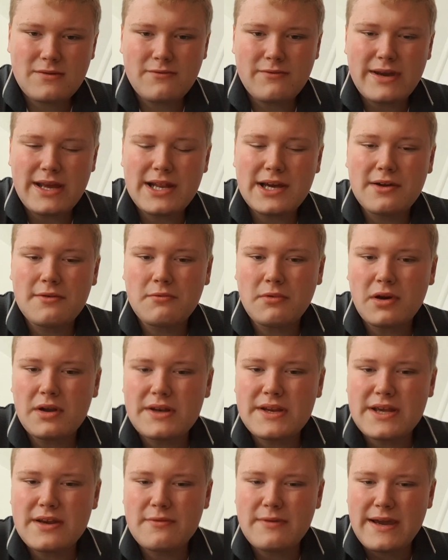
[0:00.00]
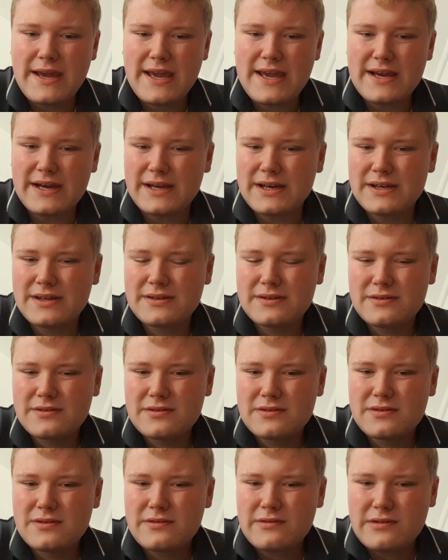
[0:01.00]
We don't want you here
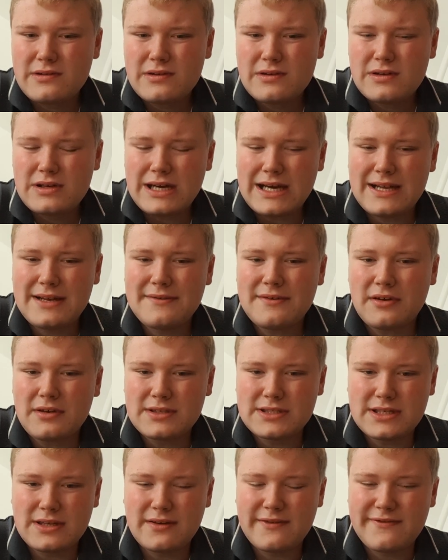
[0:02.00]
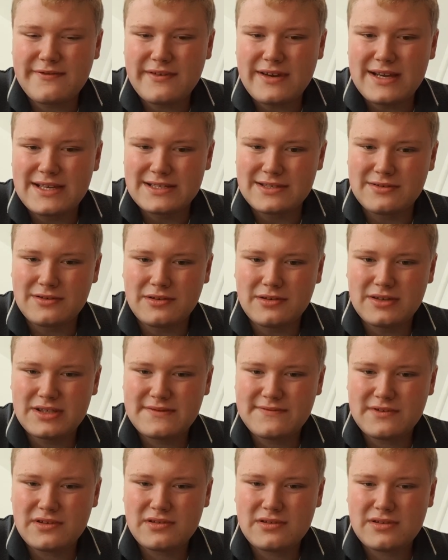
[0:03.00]
and also Fraser
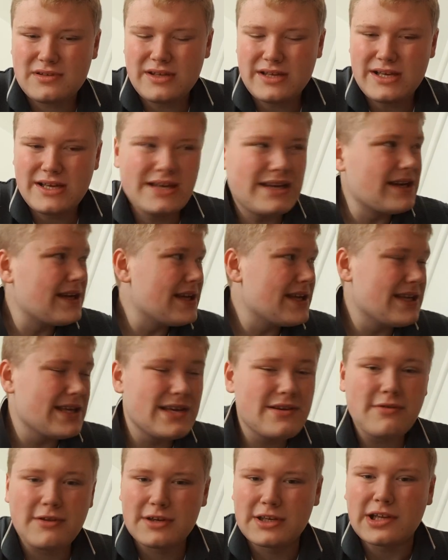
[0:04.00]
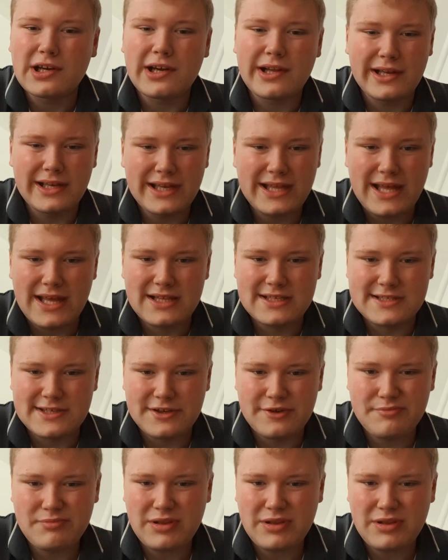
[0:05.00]
Horsfall, you are not a League Two